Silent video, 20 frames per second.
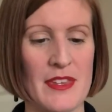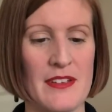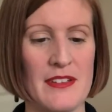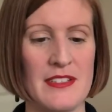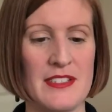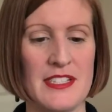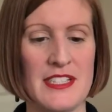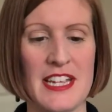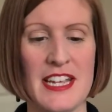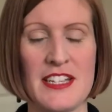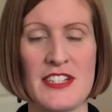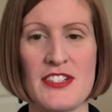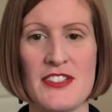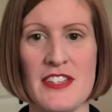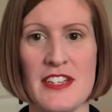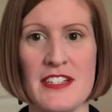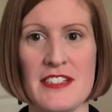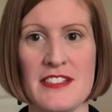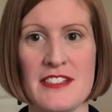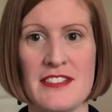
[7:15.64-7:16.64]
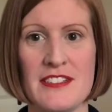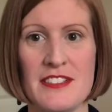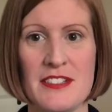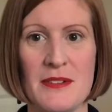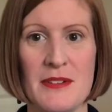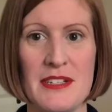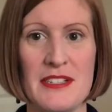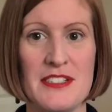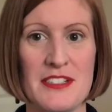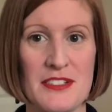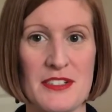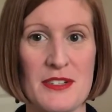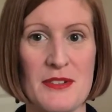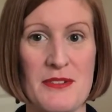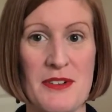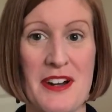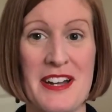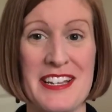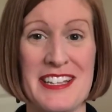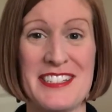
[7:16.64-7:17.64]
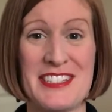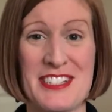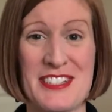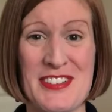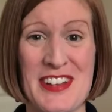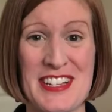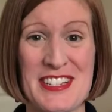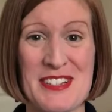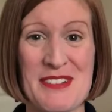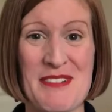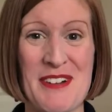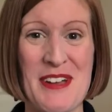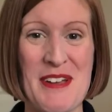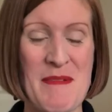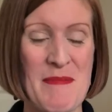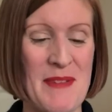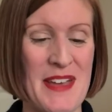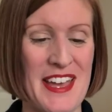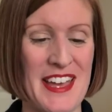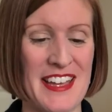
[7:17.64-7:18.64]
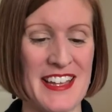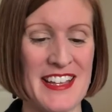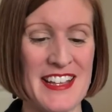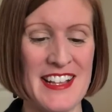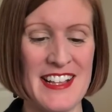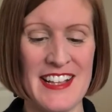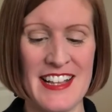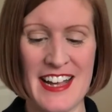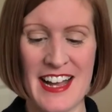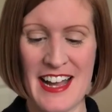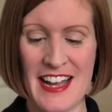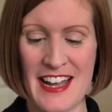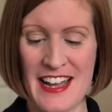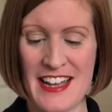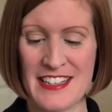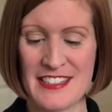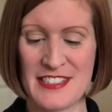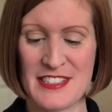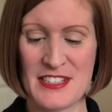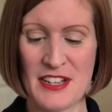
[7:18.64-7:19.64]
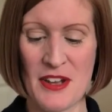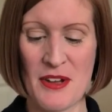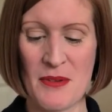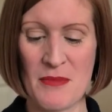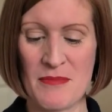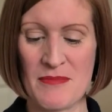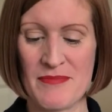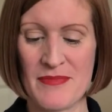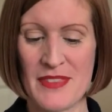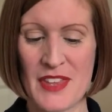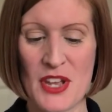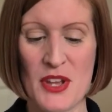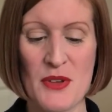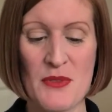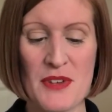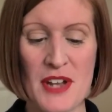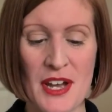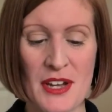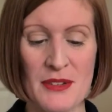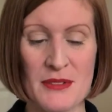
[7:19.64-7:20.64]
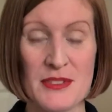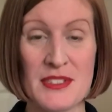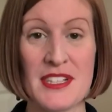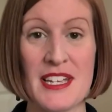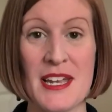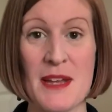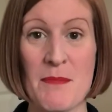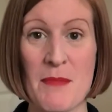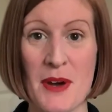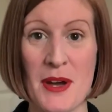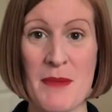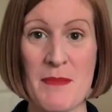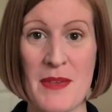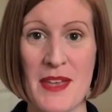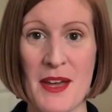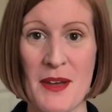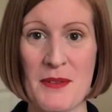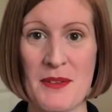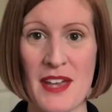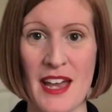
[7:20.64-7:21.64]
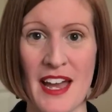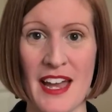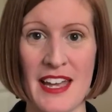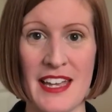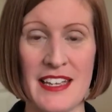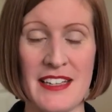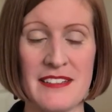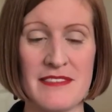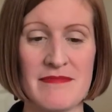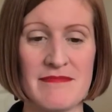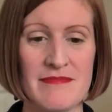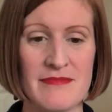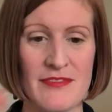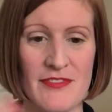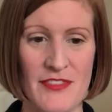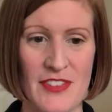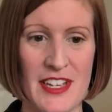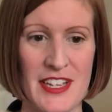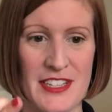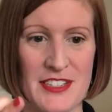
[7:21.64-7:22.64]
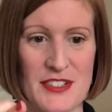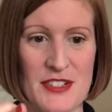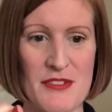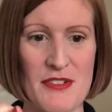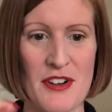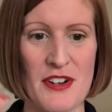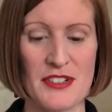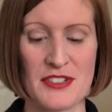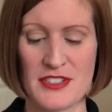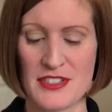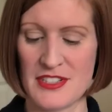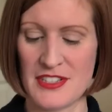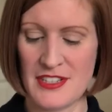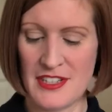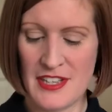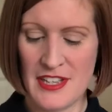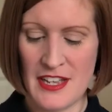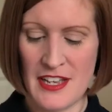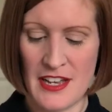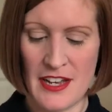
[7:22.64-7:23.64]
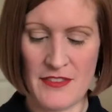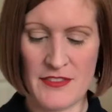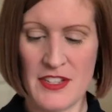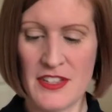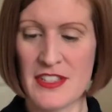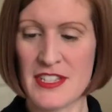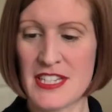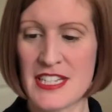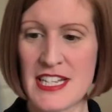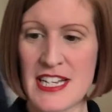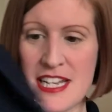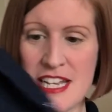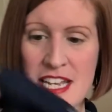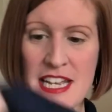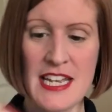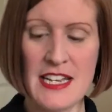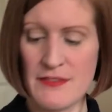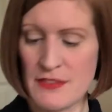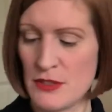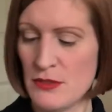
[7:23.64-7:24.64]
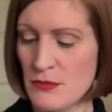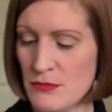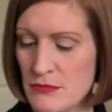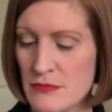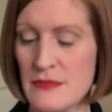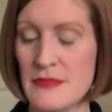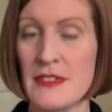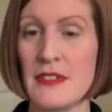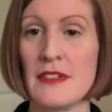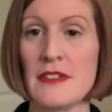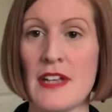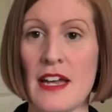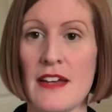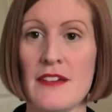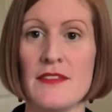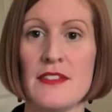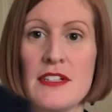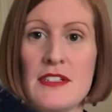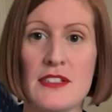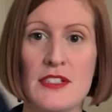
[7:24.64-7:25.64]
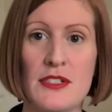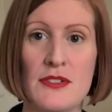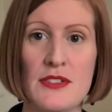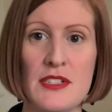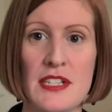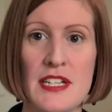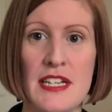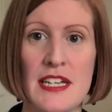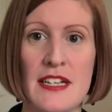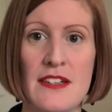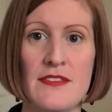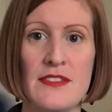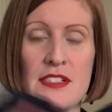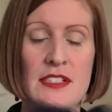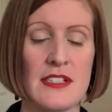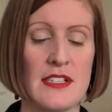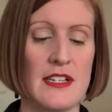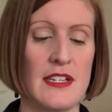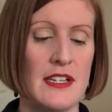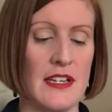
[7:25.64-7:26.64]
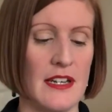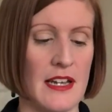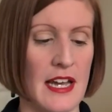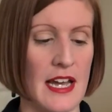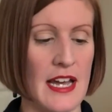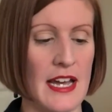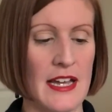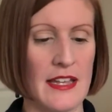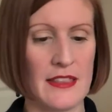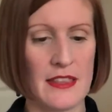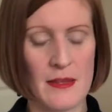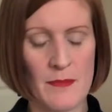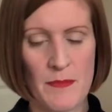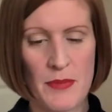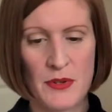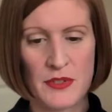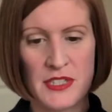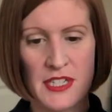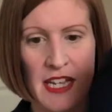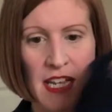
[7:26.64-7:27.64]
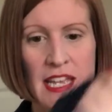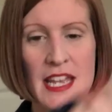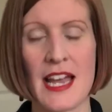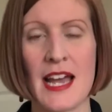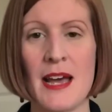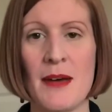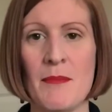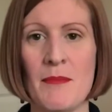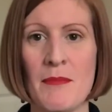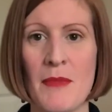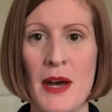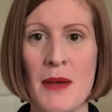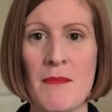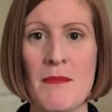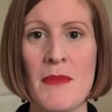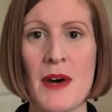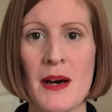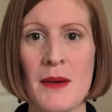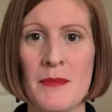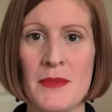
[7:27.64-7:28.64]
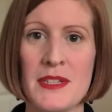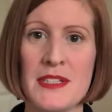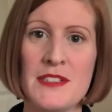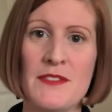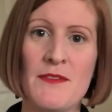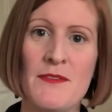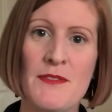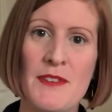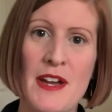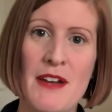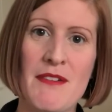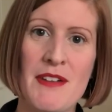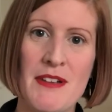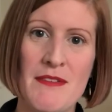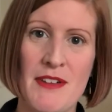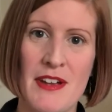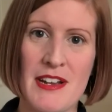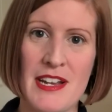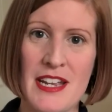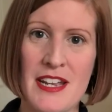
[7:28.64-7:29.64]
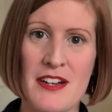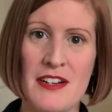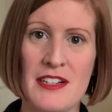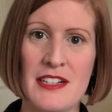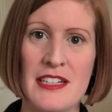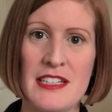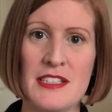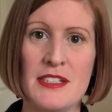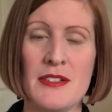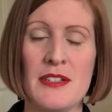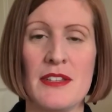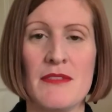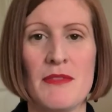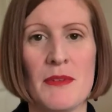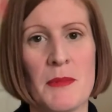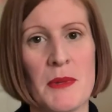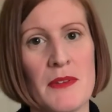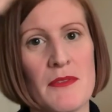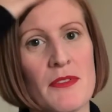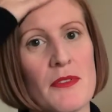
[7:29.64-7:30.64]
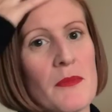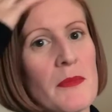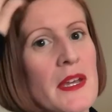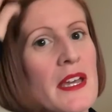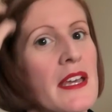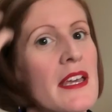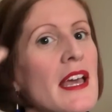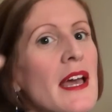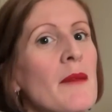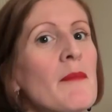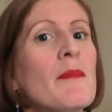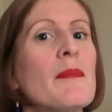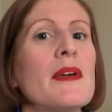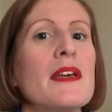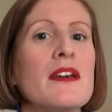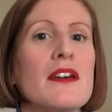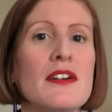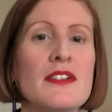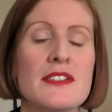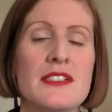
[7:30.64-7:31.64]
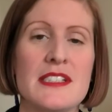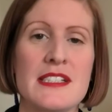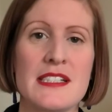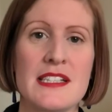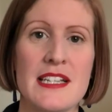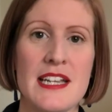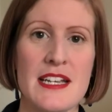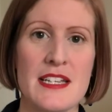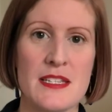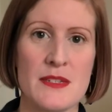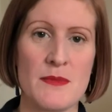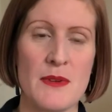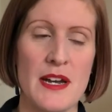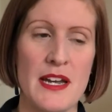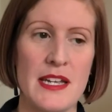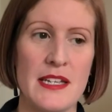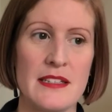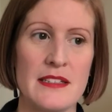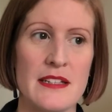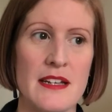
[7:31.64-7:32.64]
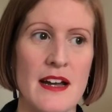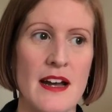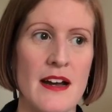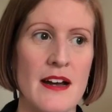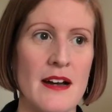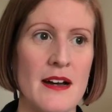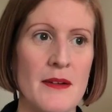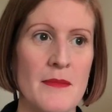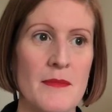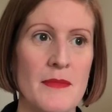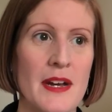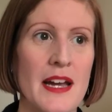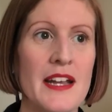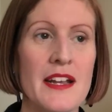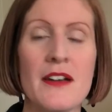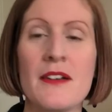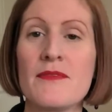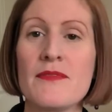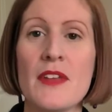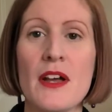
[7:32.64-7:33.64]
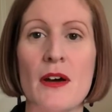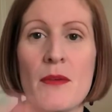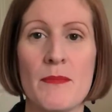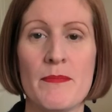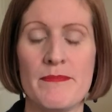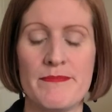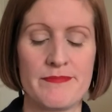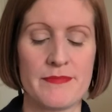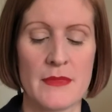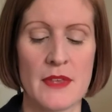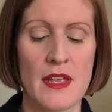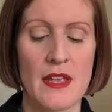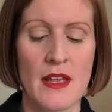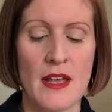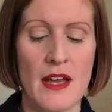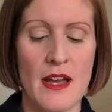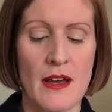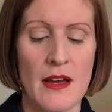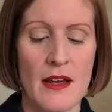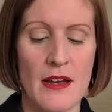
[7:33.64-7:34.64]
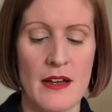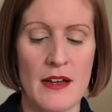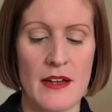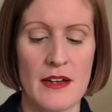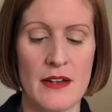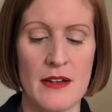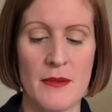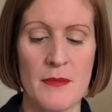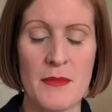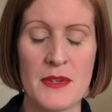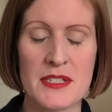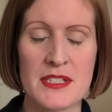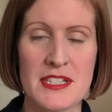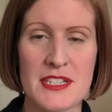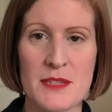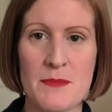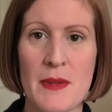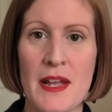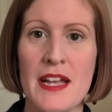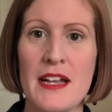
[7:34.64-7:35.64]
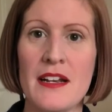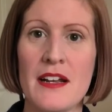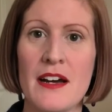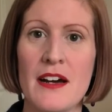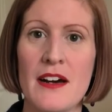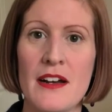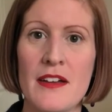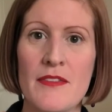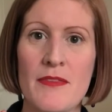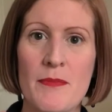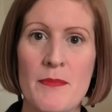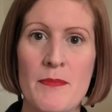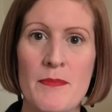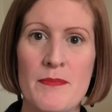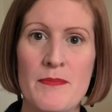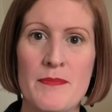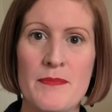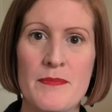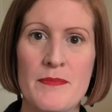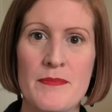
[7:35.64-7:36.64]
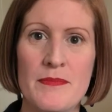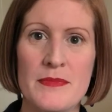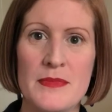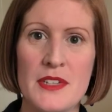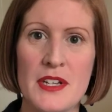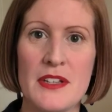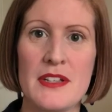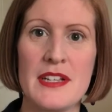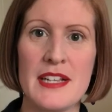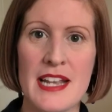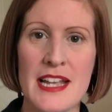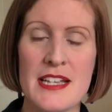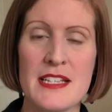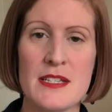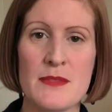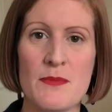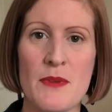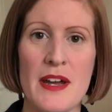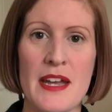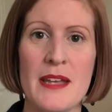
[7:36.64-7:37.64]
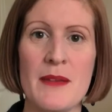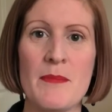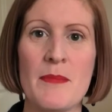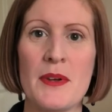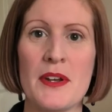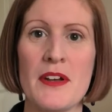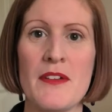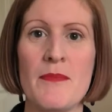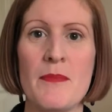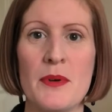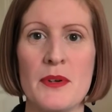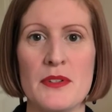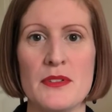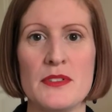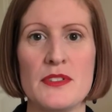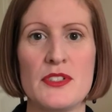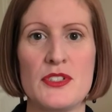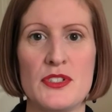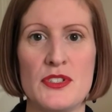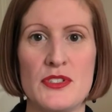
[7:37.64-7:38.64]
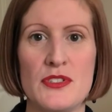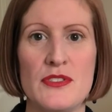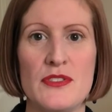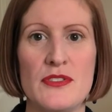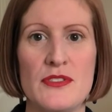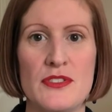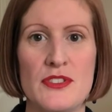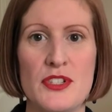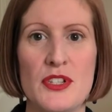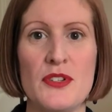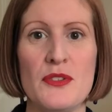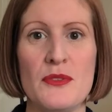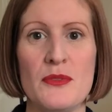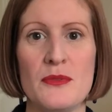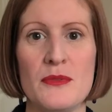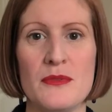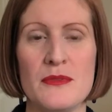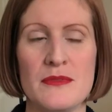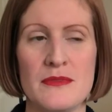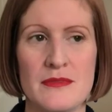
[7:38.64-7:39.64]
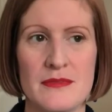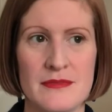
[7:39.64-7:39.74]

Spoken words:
stitch, this, so it does stretch quite a bit. So who knows, it might be okay, fingers crossed. I've done the sleeves, oh yeah, done 2 sleeves and the body, and my mum is very, very kindly doing the ribbing for me again because it's lace weight. And I must explain, I've done lace weight, but I've put two